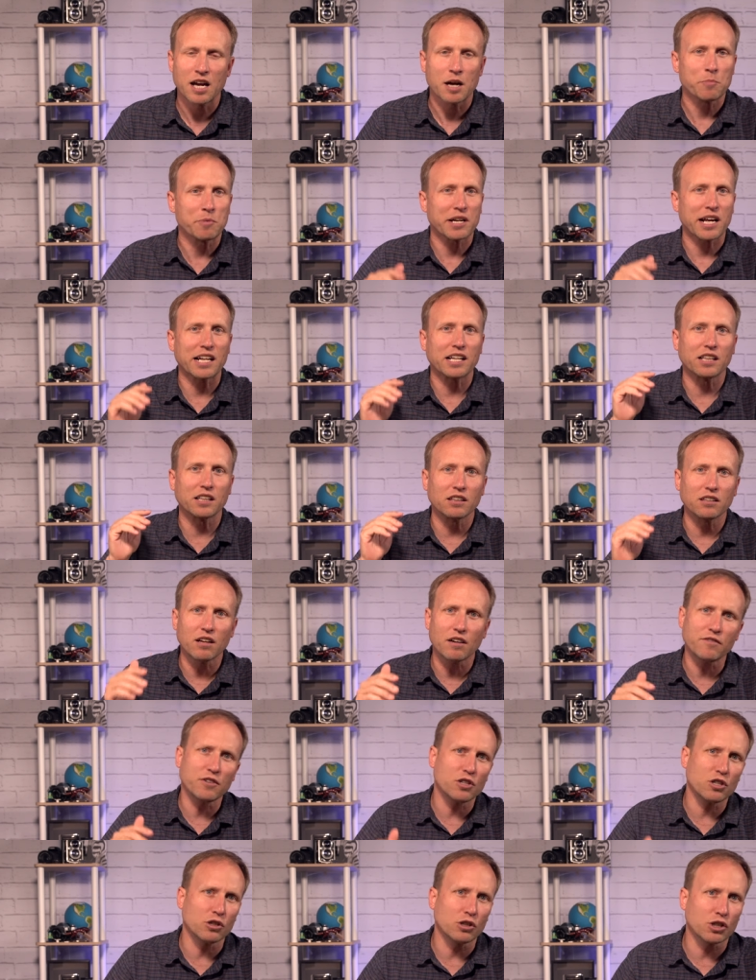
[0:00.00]
But I'd love
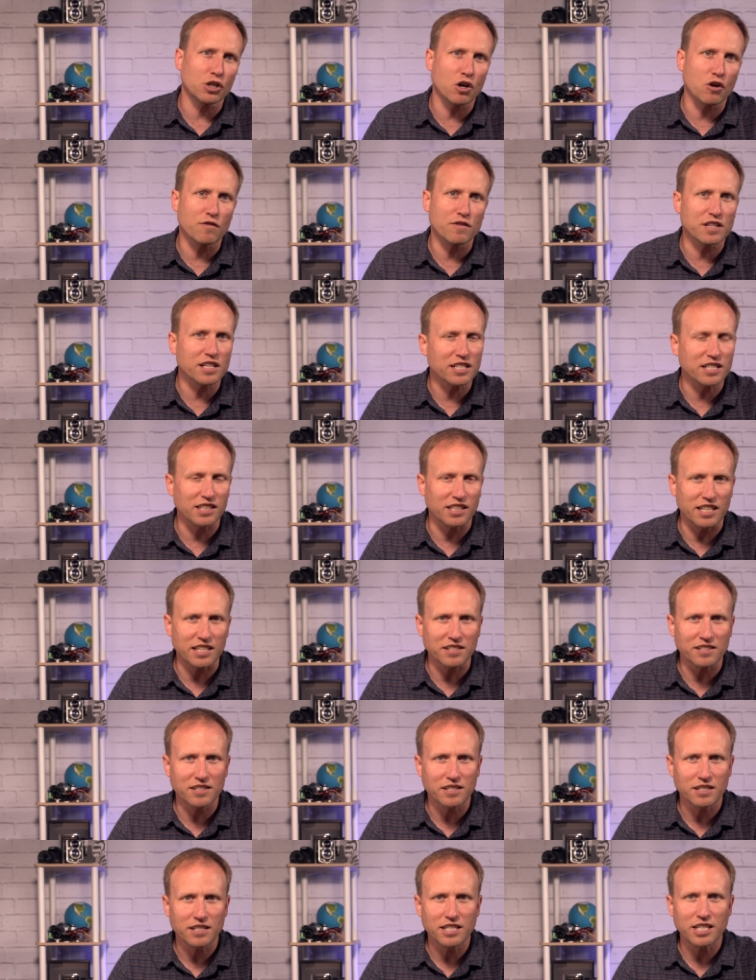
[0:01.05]
you to look over this
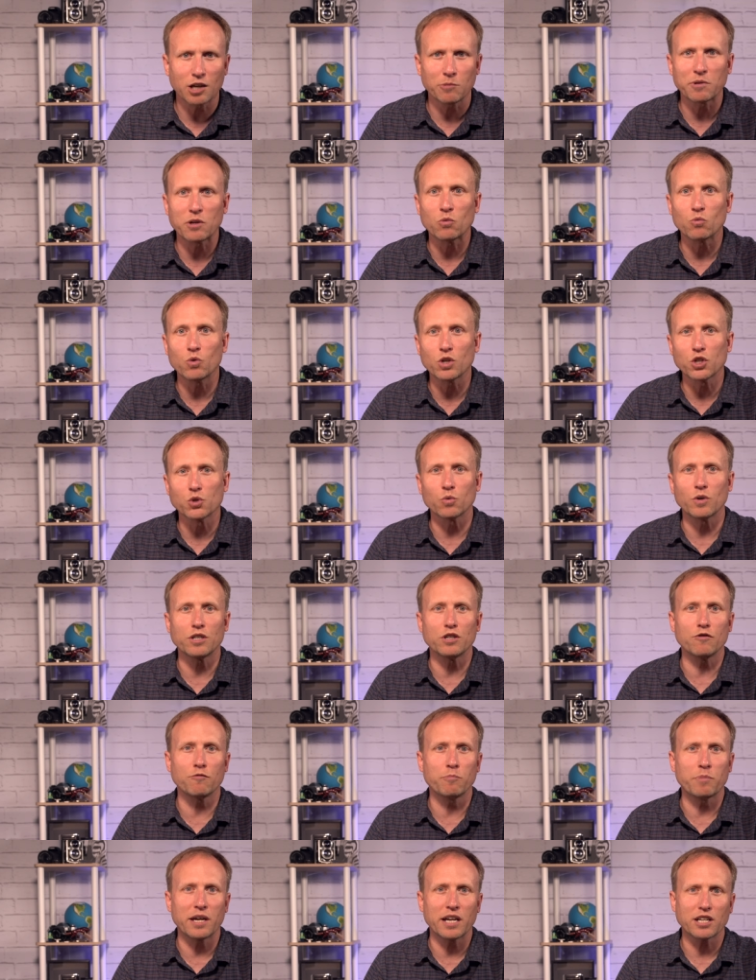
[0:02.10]
list. Tell me which one
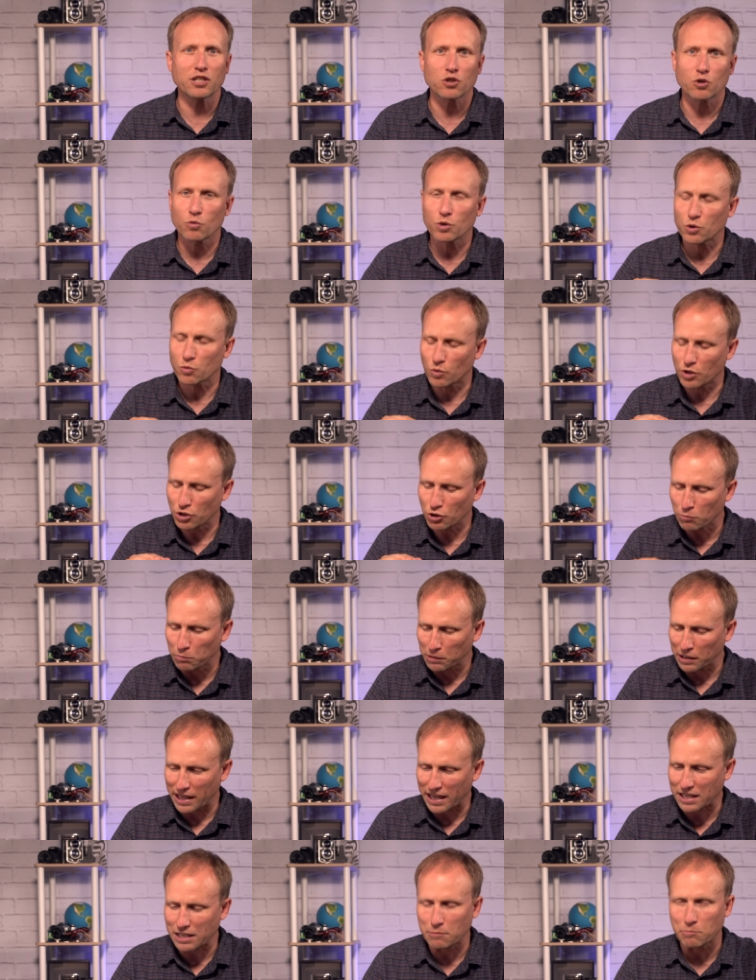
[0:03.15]
you've picked or which one you
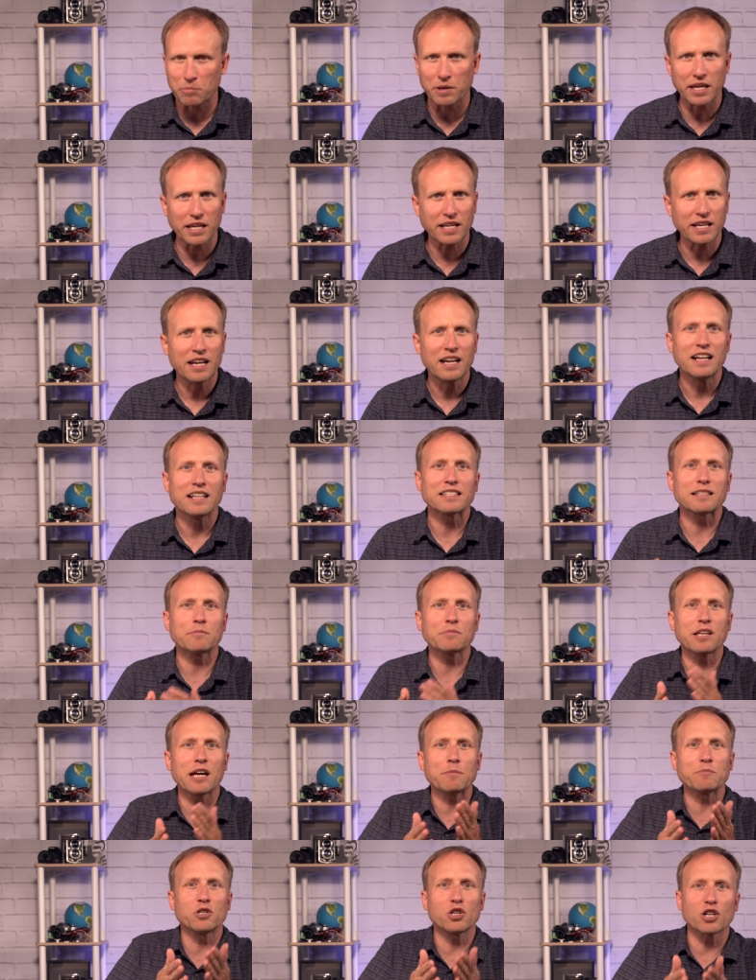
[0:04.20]
plan to pick.
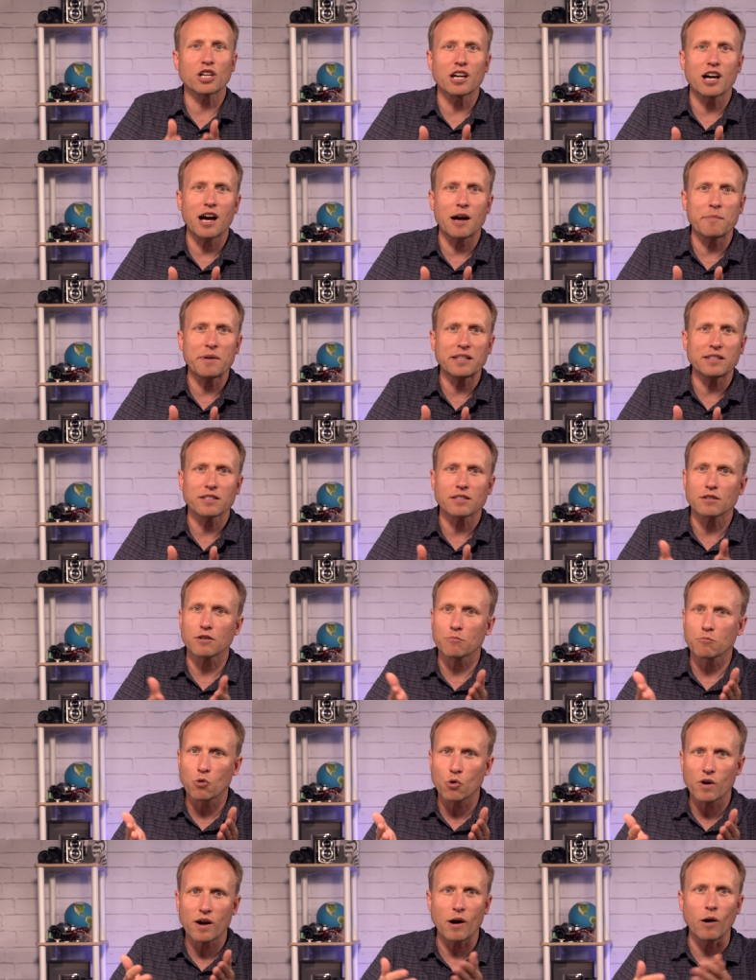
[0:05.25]
Sometimes your comments are
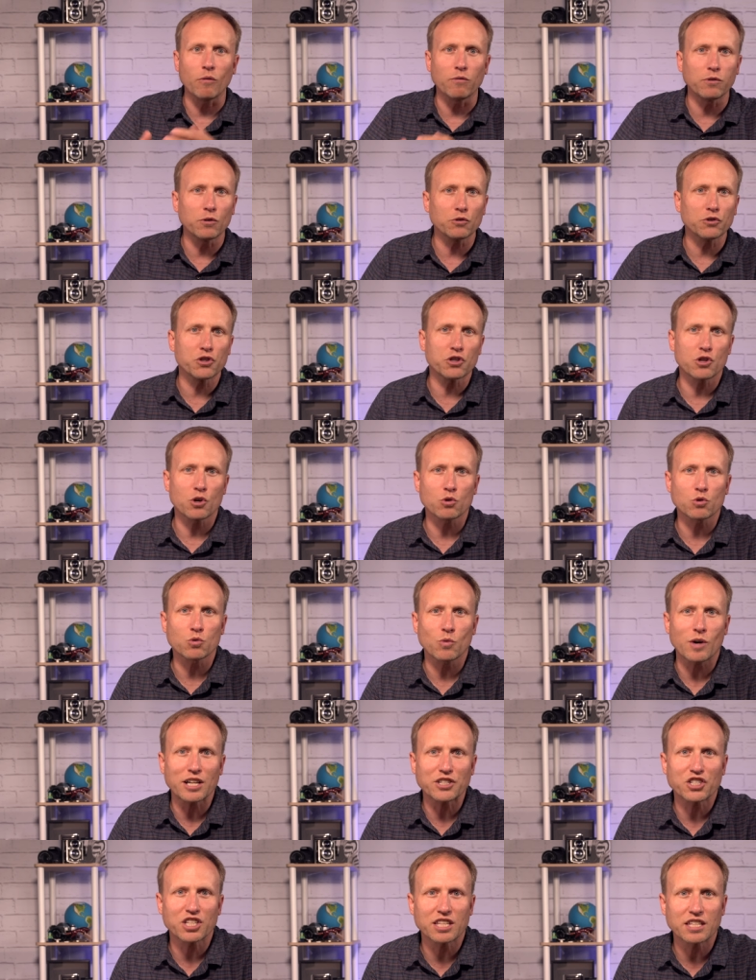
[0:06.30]
more helpful to those
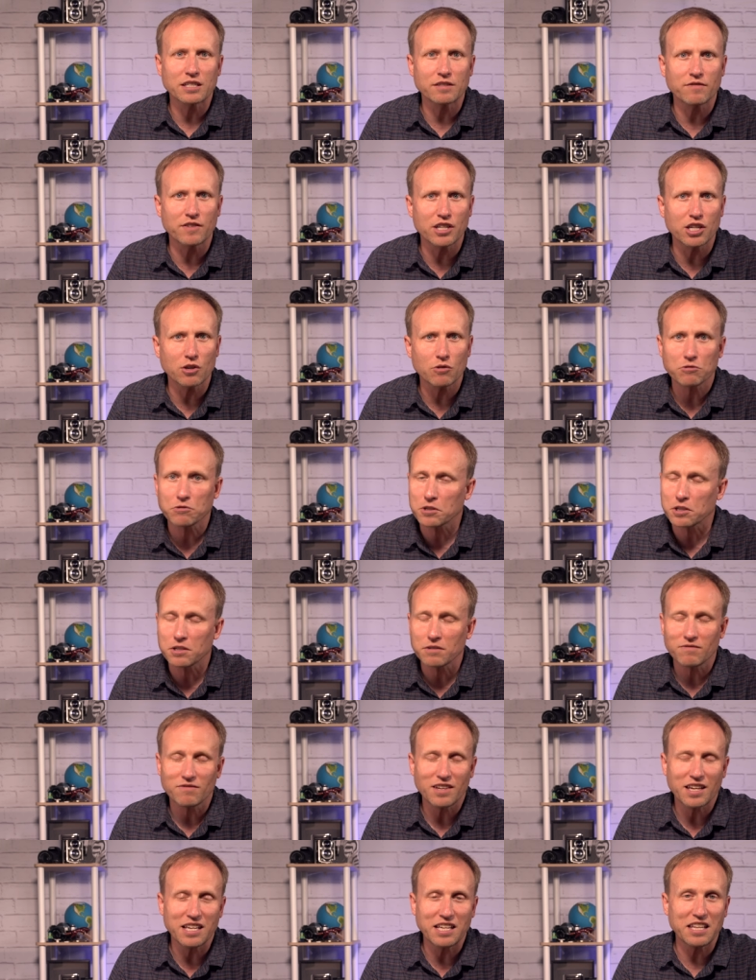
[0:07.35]
watching these videos
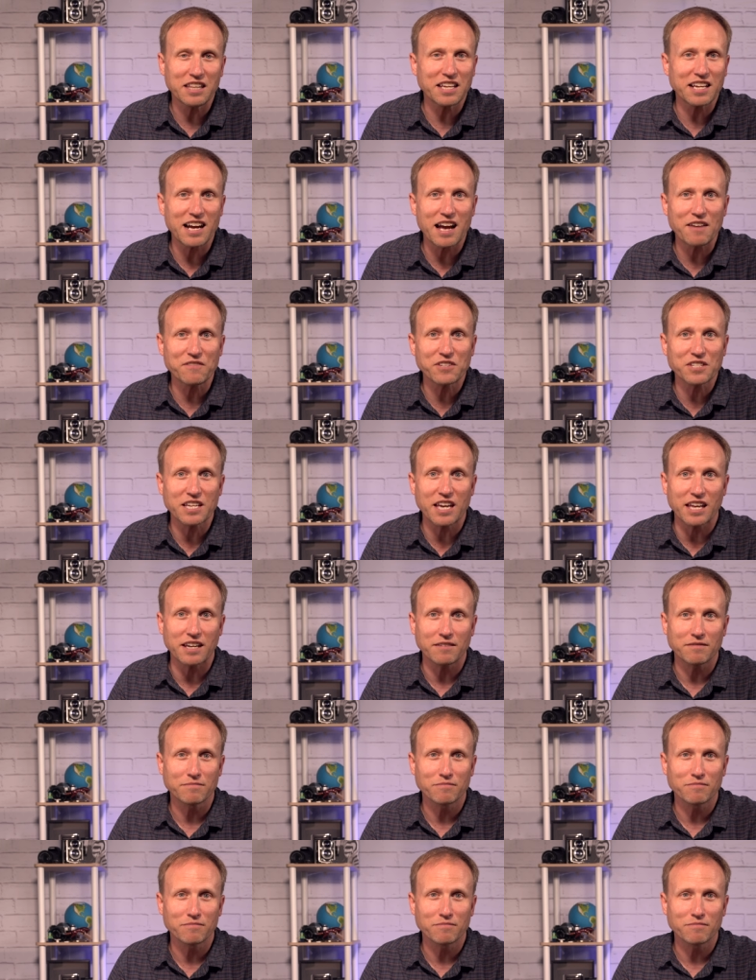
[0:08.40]
than anything I've said.